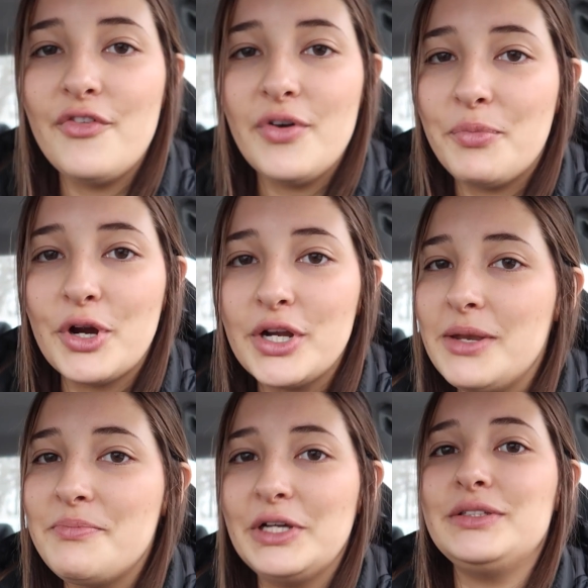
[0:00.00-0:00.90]
of a
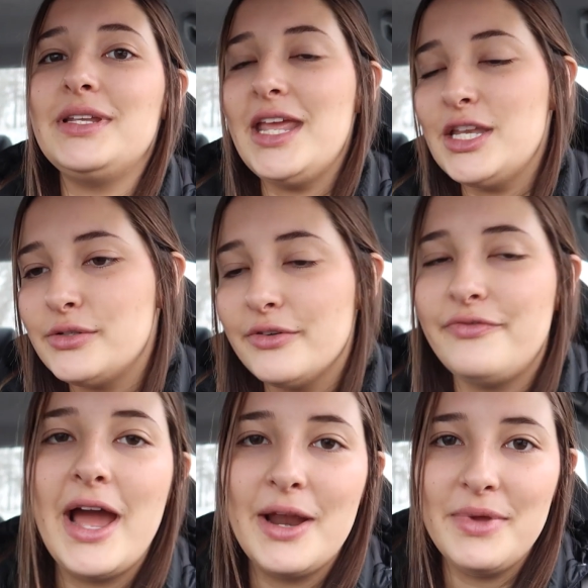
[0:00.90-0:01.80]
burning building into a
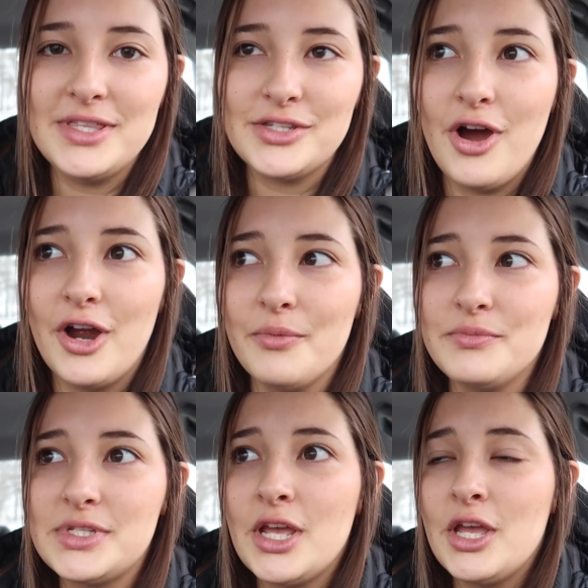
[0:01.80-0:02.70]
fireman's
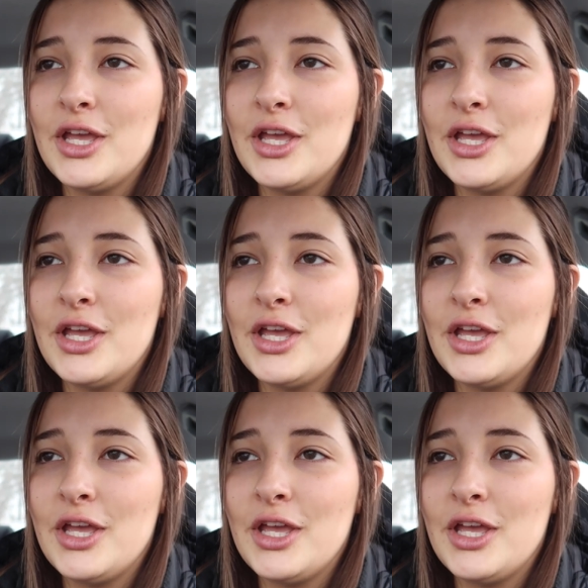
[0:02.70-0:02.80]
arms.